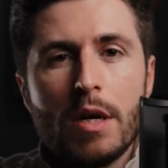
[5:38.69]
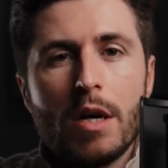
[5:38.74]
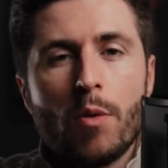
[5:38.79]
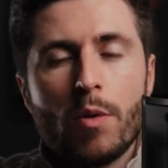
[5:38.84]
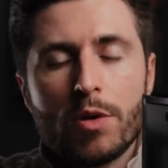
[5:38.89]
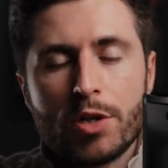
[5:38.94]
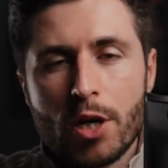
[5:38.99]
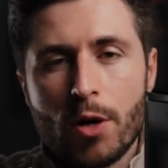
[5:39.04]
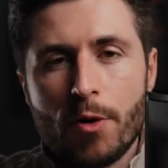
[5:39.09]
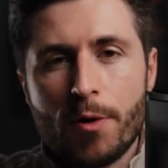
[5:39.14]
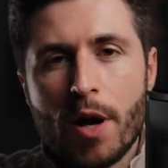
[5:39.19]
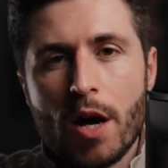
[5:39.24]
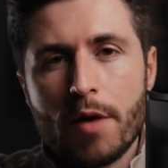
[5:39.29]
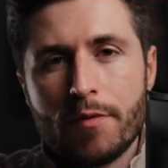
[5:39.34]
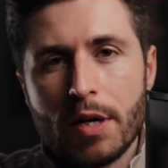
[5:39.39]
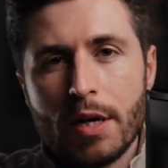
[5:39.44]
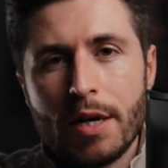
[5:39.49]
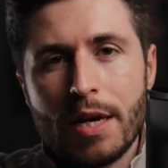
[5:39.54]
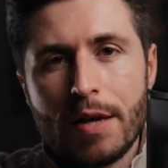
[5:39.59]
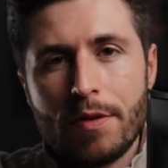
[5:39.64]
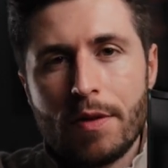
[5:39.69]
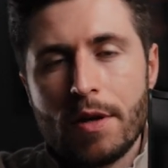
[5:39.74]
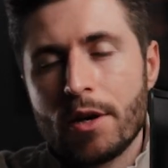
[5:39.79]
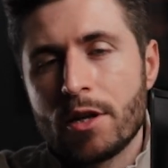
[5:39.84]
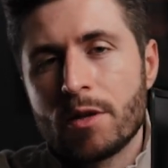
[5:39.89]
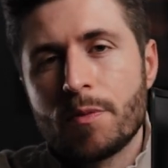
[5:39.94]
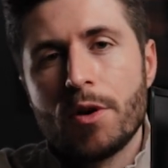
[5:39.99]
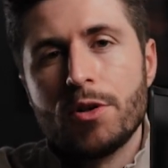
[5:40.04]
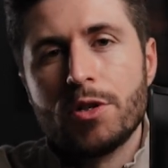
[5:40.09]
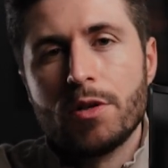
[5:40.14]
which I'll cover in the
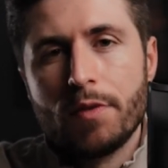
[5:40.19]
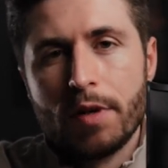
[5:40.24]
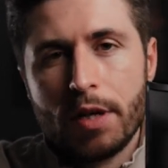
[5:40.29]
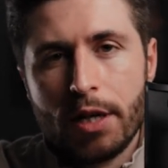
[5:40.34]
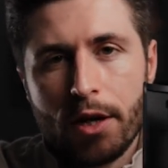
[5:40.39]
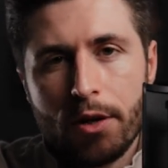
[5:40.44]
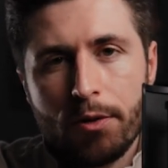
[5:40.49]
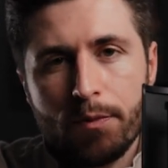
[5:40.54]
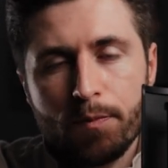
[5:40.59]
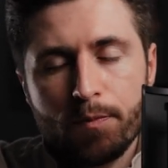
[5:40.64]
exposure video.